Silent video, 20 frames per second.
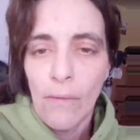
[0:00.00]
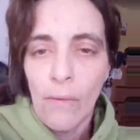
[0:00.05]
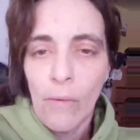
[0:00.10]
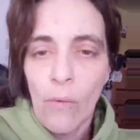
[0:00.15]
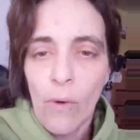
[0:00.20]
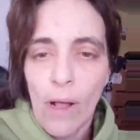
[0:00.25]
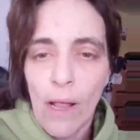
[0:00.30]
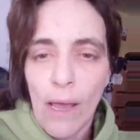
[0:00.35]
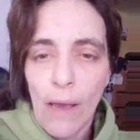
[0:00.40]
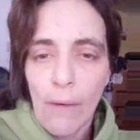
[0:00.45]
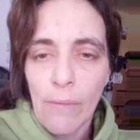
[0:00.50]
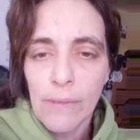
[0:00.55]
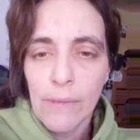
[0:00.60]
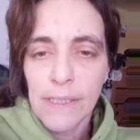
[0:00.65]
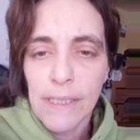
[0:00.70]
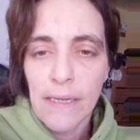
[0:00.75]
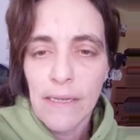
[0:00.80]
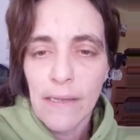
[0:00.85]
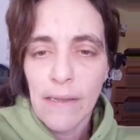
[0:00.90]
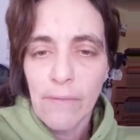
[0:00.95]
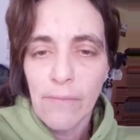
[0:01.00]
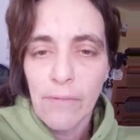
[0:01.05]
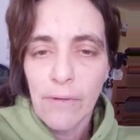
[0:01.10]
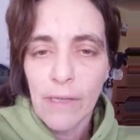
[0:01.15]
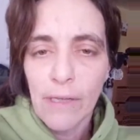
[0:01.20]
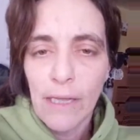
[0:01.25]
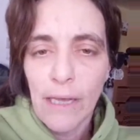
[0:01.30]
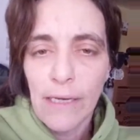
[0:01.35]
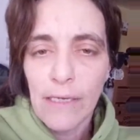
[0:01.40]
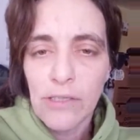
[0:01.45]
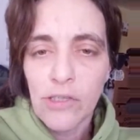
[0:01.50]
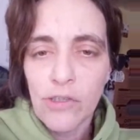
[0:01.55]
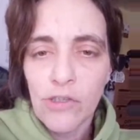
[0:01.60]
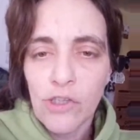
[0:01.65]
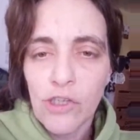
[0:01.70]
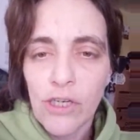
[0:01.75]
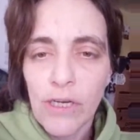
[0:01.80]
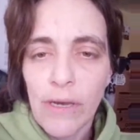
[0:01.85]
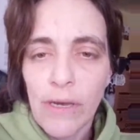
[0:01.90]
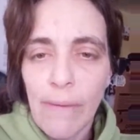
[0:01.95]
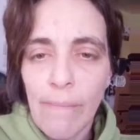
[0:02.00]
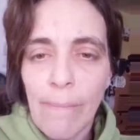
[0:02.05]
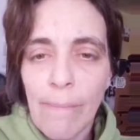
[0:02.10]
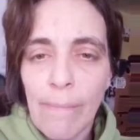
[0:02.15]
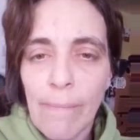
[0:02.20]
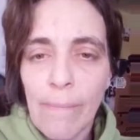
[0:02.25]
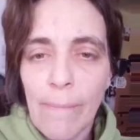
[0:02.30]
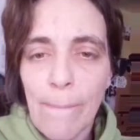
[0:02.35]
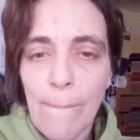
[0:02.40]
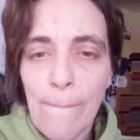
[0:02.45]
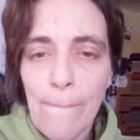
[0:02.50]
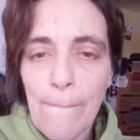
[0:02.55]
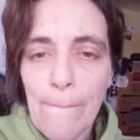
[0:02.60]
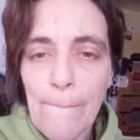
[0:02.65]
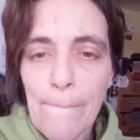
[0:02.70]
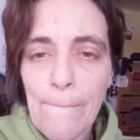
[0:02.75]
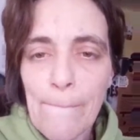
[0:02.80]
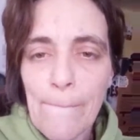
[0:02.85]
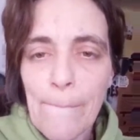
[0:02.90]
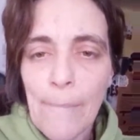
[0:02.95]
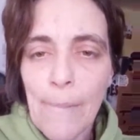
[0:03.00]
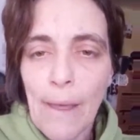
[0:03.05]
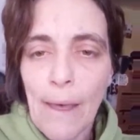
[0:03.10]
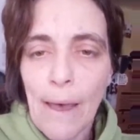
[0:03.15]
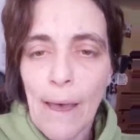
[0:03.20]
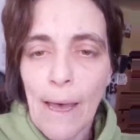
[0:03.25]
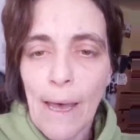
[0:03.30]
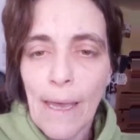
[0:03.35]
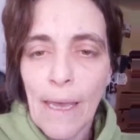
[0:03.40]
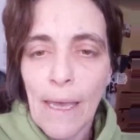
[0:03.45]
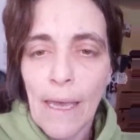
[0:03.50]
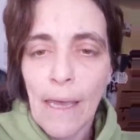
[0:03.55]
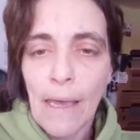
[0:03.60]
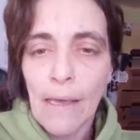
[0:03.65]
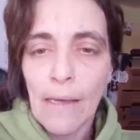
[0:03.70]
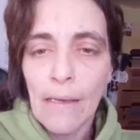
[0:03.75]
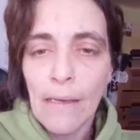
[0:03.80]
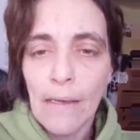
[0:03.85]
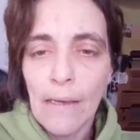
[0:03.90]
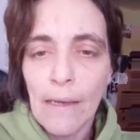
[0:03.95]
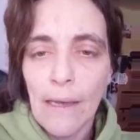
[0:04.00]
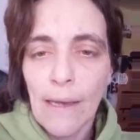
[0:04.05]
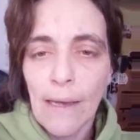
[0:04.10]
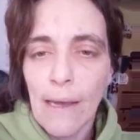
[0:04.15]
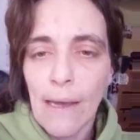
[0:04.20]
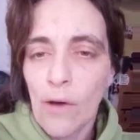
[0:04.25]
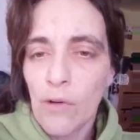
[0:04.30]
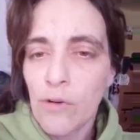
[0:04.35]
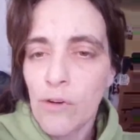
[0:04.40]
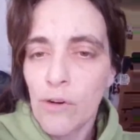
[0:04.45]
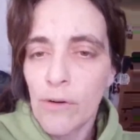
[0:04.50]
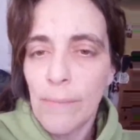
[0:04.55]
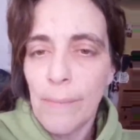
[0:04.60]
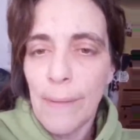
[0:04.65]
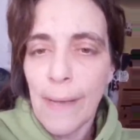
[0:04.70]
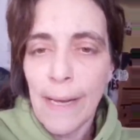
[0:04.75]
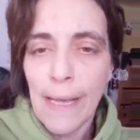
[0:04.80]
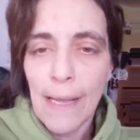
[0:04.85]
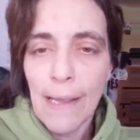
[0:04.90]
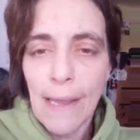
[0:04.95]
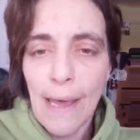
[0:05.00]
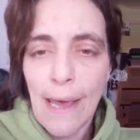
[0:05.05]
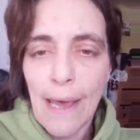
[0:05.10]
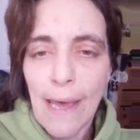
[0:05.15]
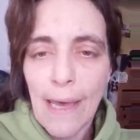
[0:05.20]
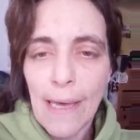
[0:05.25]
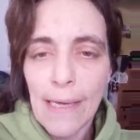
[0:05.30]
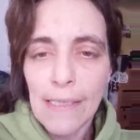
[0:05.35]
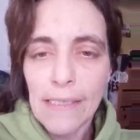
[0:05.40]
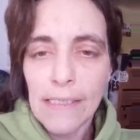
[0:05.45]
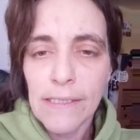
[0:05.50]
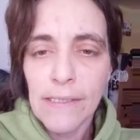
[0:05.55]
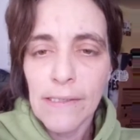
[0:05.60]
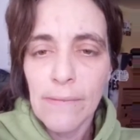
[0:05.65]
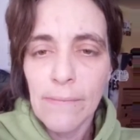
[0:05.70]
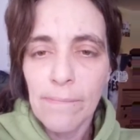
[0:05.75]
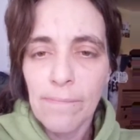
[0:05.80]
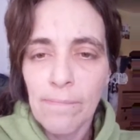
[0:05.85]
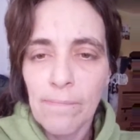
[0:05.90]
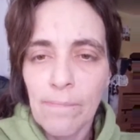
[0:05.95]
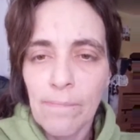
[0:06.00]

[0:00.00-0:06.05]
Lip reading: While I was in the relationship, I encountered many lies.